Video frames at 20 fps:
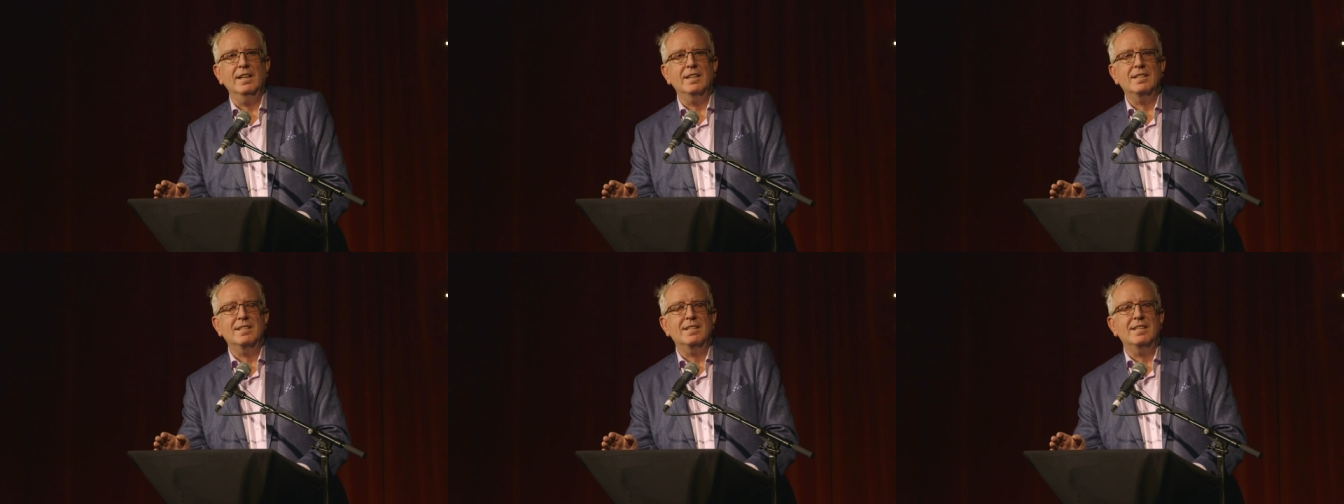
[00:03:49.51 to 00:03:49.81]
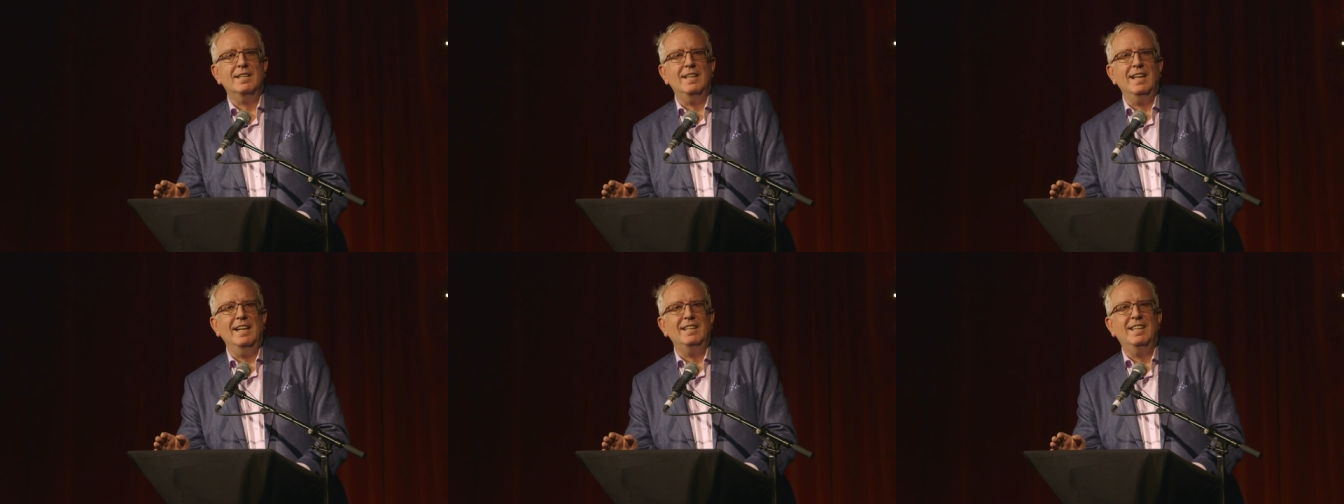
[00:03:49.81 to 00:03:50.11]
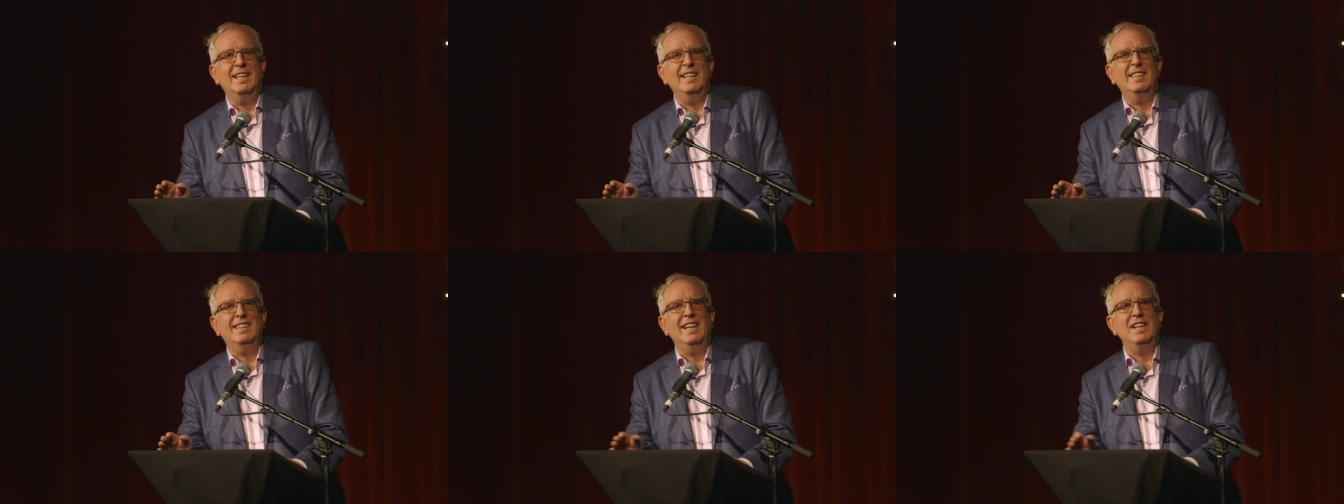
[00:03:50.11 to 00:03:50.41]
they,
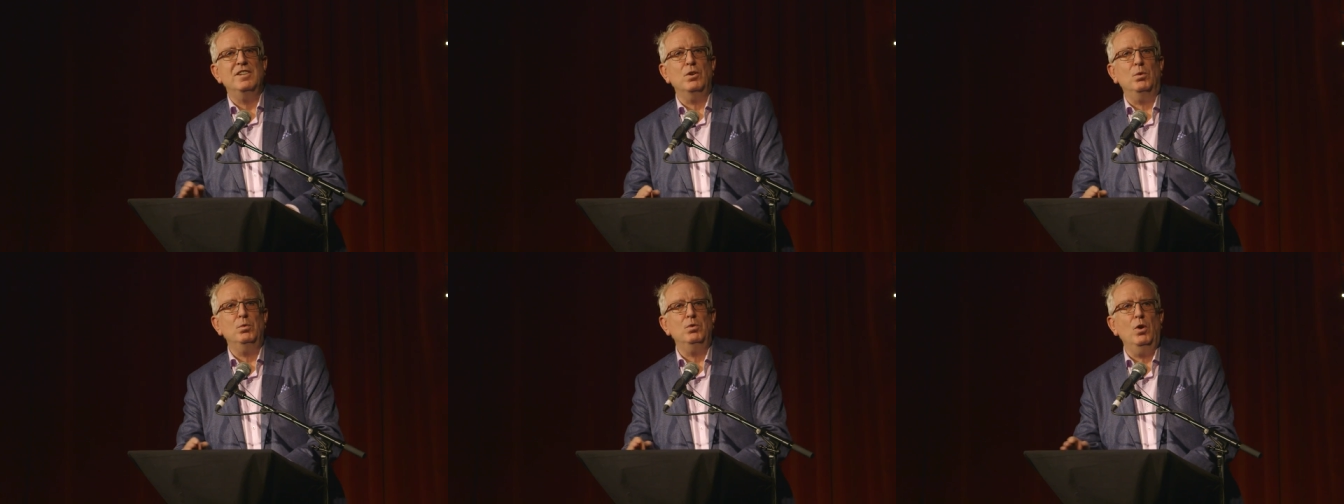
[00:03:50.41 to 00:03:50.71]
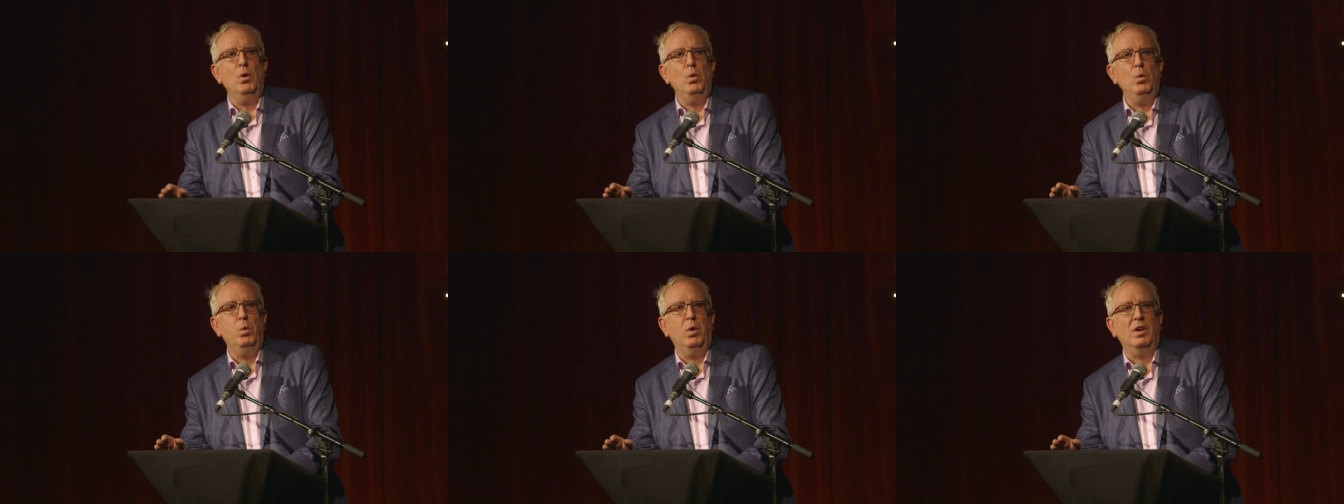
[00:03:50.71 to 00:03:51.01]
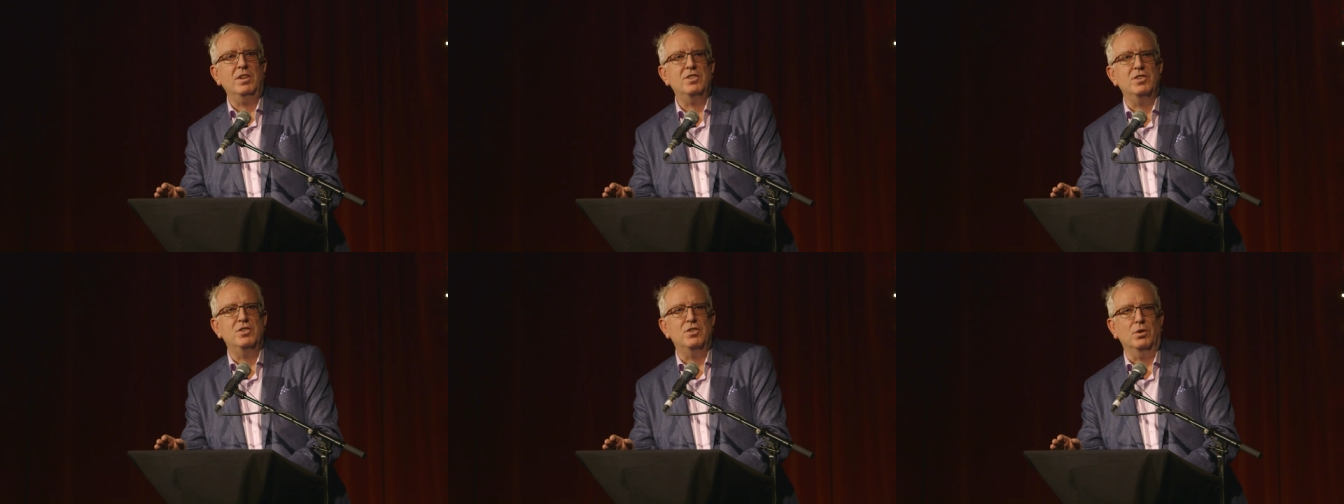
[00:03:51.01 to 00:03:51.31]
they, they don't know
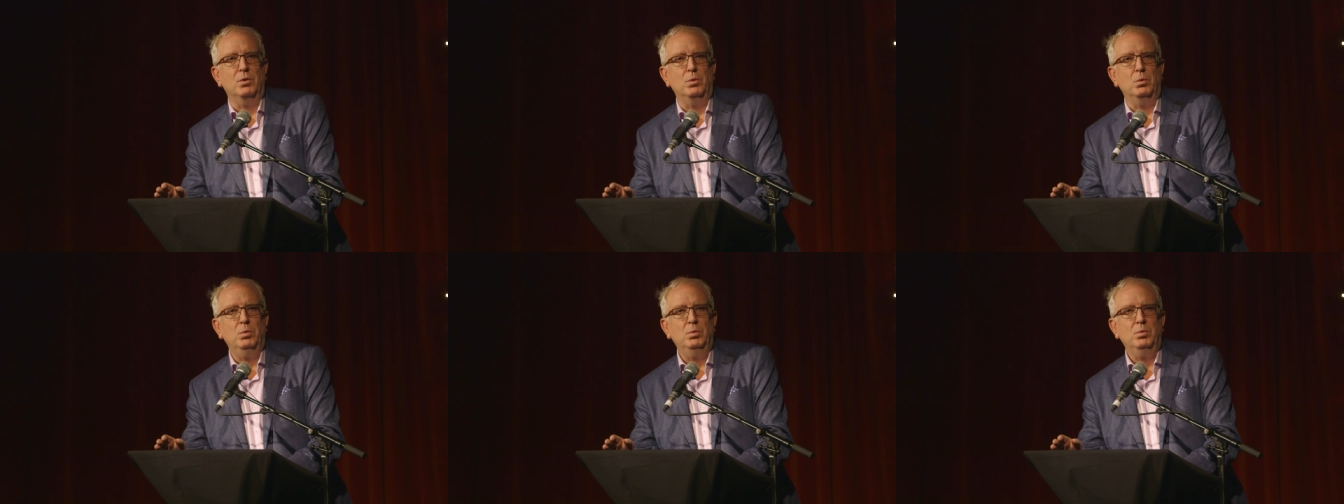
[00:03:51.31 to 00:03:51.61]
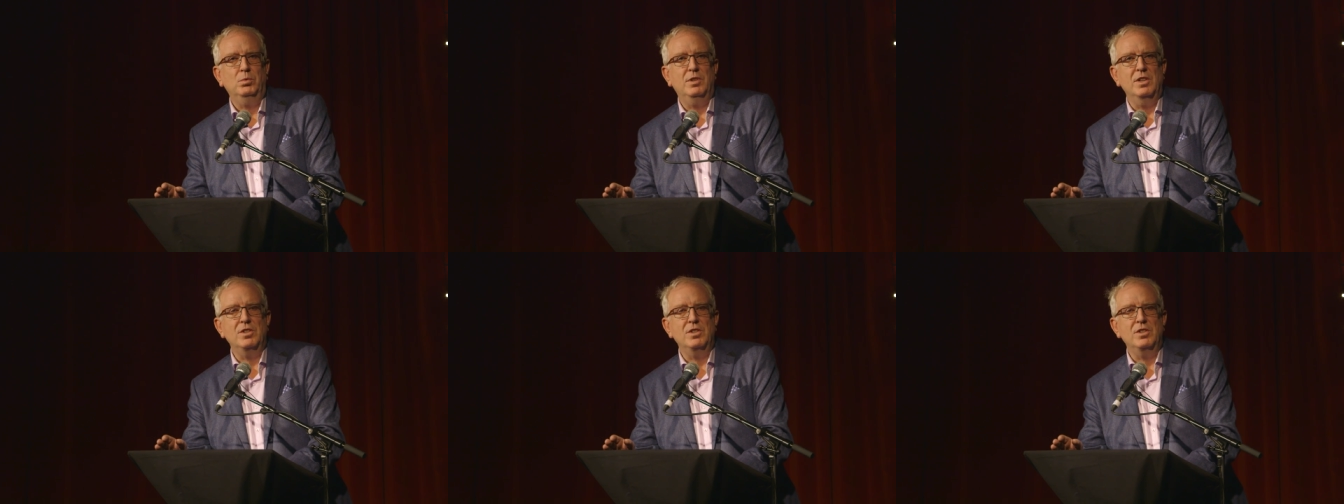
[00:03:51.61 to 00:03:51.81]
what to do.